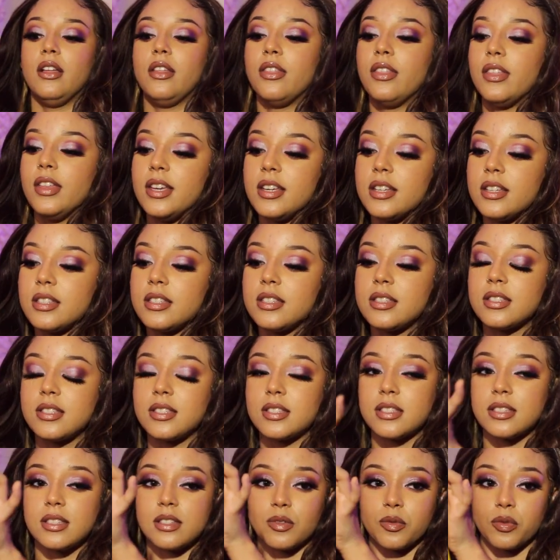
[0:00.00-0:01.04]

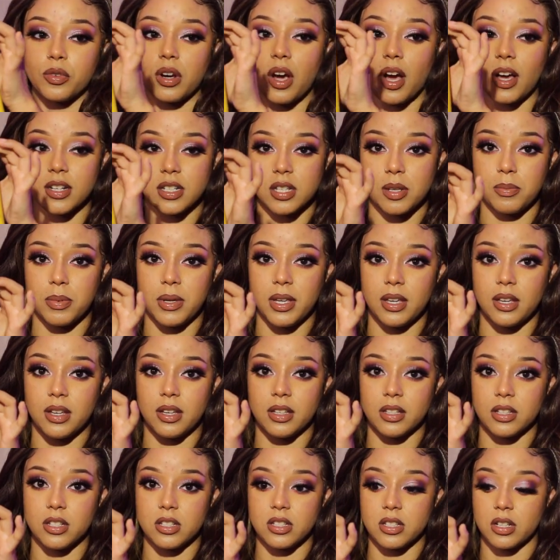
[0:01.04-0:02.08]
this got to B
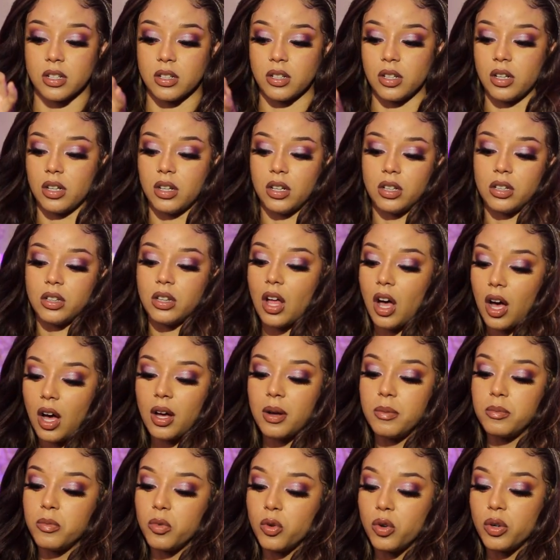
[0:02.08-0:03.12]
is a
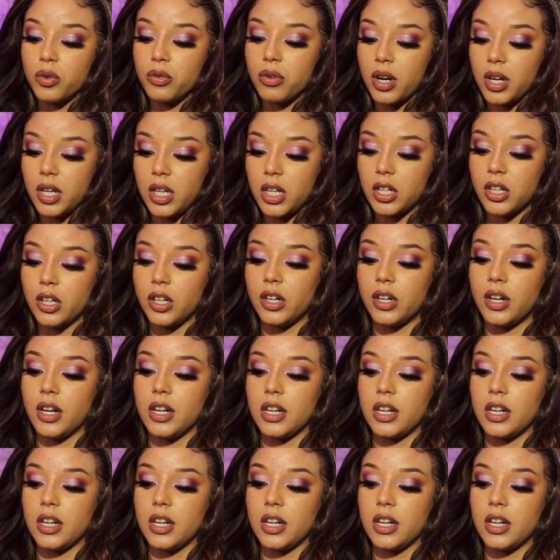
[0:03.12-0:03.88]
lot more runnier,